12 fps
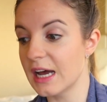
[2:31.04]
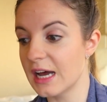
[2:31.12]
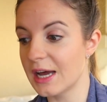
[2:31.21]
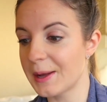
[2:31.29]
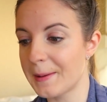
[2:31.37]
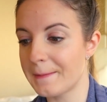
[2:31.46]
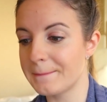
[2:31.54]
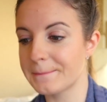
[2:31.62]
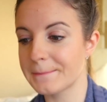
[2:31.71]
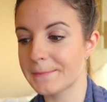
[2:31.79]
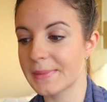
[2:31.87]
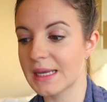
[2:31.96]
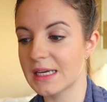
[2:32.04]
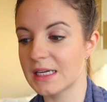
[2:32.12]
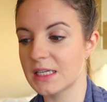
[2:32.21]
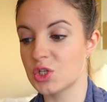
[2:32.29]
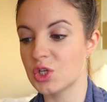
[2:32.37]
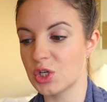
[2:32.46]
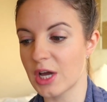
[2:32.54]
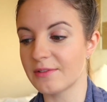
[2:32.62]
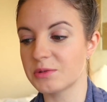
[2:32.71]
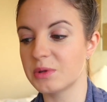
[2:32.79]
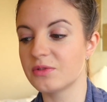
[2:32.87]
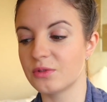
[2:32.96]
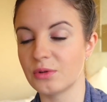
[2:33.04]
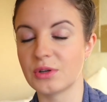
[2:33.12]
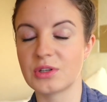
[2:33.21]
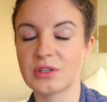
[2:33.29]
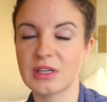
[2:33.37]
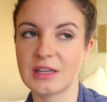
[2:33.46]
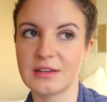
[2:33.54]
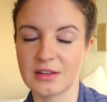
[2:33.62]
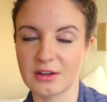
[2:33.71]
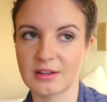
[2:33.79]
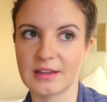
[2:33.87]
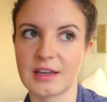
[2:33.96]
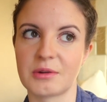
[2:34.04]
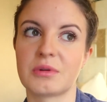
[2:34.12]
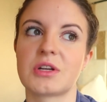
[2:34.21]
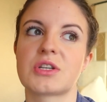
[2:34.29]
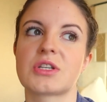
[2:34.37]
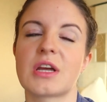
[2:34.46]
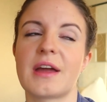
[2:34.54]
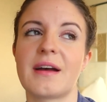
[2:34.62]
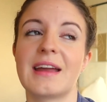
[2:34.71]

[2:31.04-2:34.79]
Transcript: Do you have to be fluent in another language?